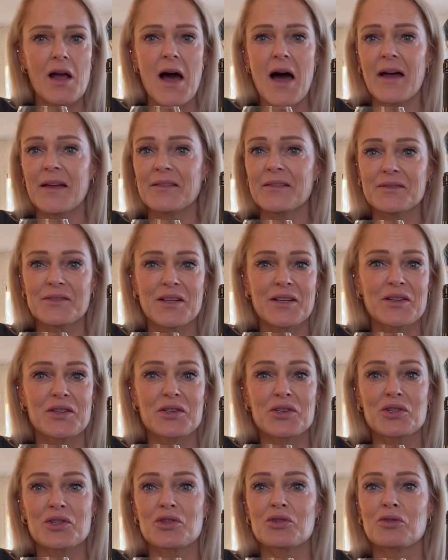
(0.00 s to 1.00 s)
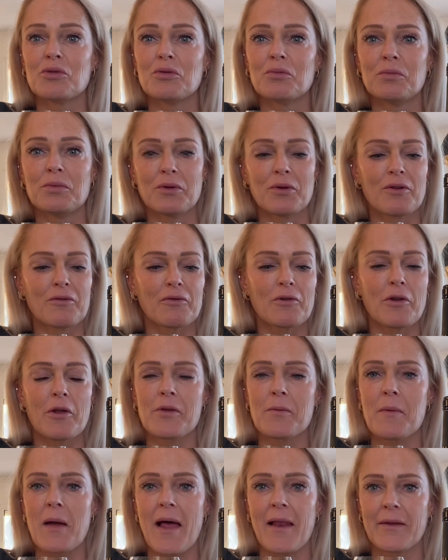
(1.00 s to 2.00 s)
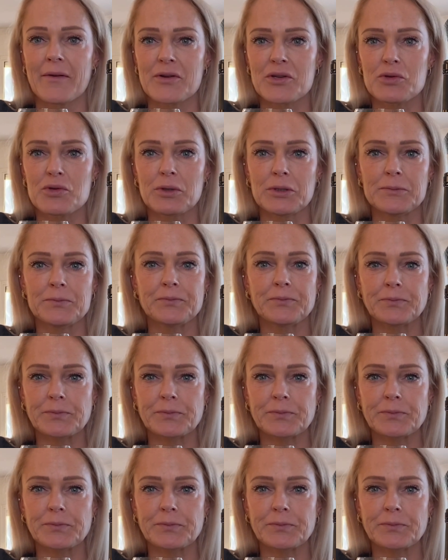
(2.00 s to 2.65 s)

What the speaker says: And it's so beautiful on the palate as well.